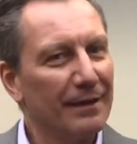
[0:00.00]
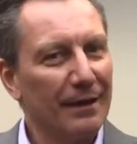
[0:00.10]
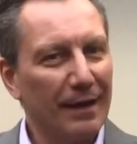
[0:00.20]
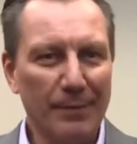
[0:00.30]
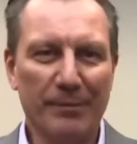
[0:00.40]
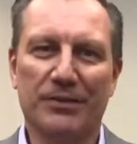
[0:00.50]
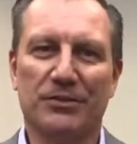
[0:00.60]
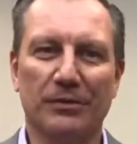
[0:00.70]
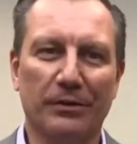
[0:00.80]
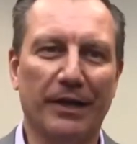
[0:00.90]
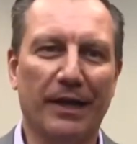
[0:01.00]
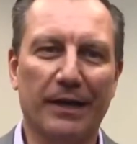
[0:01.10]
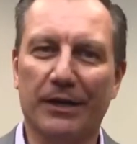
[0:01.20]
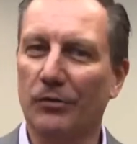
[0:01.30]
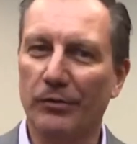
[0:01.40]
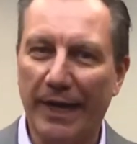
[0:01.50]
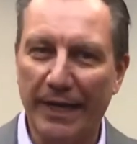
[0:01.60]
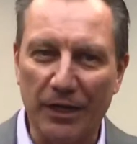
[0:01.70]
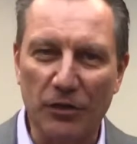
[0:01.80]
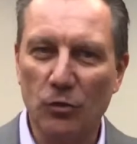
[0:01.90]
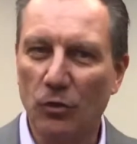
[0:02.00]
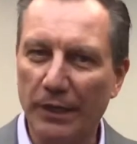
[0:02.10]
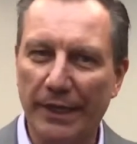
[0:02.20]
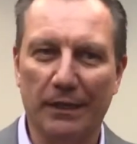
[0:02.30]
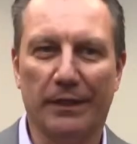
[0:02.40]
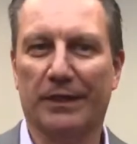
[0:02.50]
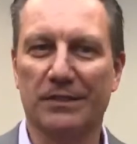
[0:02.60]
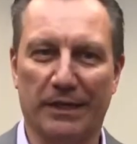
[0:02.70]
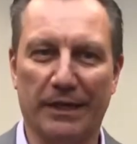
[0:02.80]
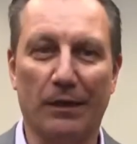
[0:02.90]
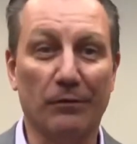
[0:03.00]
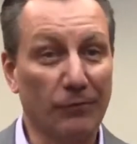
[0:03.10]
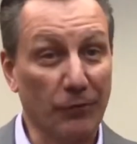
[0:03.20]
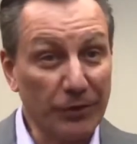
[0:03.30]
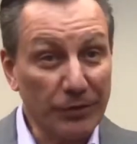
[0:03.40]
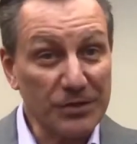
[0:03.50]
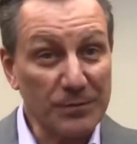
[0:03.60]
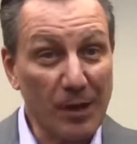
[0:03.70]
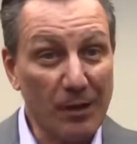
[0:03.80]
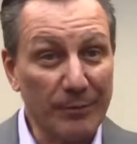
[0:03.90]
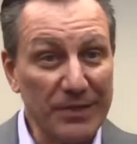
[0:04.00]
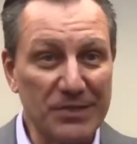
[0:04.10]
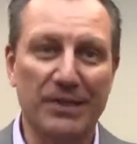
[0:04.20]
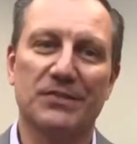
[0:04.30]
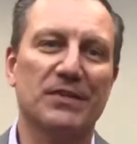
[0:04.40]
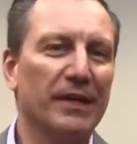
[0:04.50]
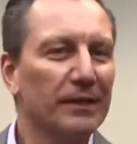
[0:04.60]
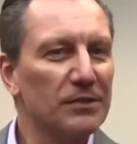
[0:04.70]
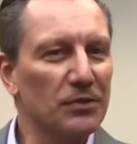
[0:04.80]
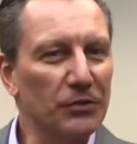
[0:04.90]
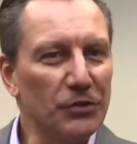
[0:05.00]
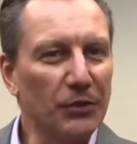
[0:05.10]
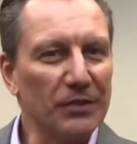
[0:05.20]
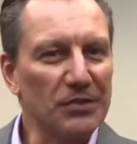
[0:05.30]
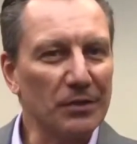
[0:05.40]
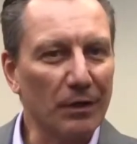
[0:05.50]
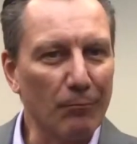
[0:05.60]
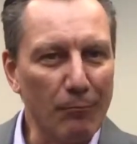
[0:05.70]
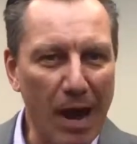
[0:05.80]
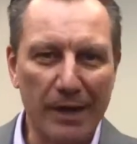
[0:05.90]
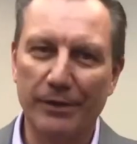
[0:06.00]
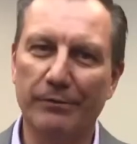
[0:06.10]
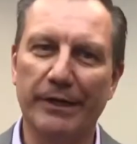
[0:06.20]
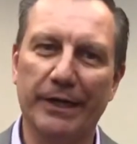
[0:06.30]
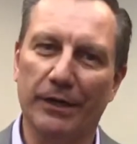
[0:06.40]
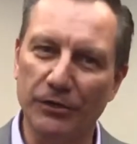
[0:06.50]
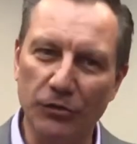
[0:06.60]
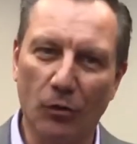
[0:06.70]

I'm going to show you how to create a Google Analytics account for your small business so you can start monitoring your